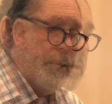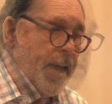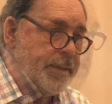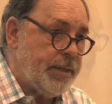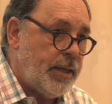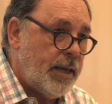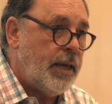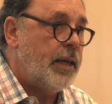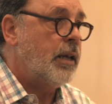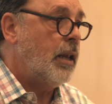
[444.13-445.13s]
That
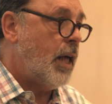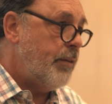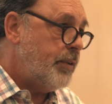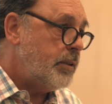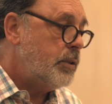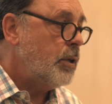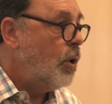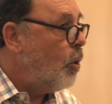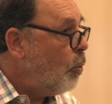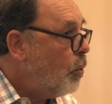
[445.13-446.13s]
tea enlivens
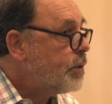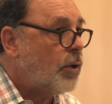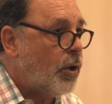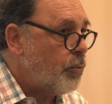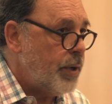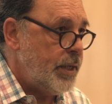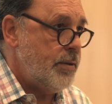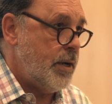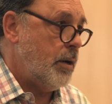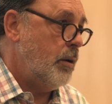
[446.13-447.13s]
what's already
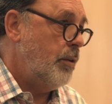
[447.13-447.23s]
there,